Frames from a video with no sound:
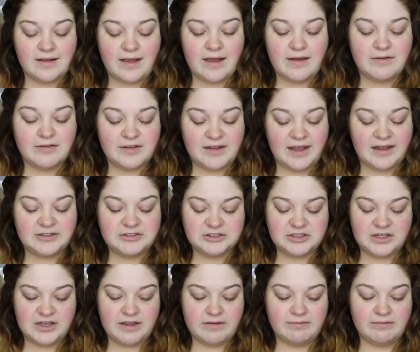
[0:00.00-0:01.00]
I was
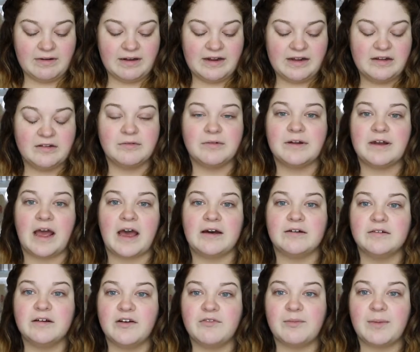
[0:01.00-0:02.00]
actually getting ready to run
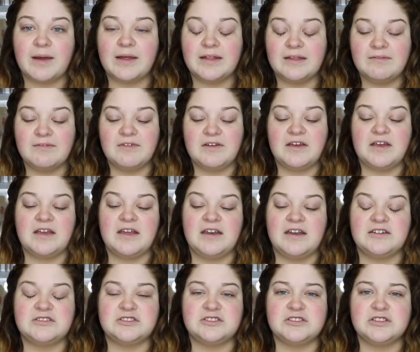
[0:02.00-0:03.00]
out of my leave-in
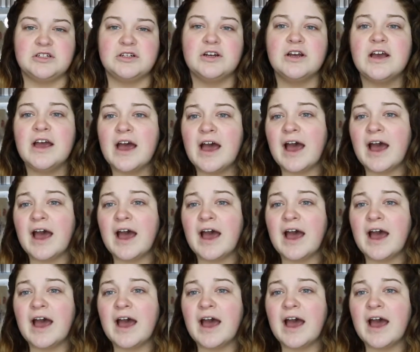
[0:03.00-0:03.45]
conditioner.